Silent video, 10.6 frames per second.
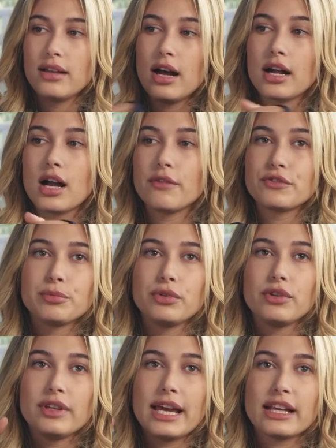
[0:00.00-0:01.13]
a
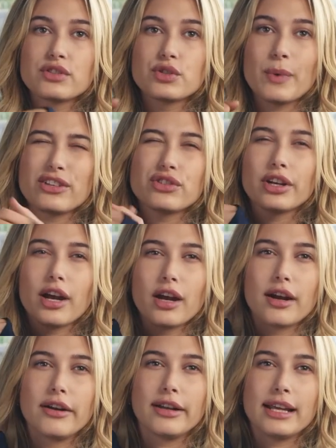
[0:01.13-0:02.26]
comfortable like sweatshirt or
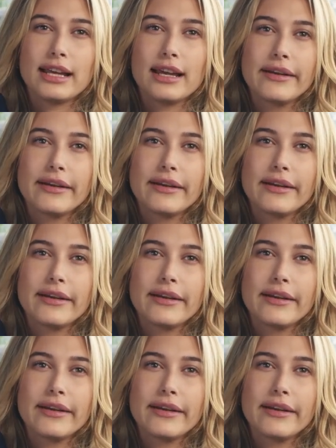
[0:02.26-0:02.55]
hoodie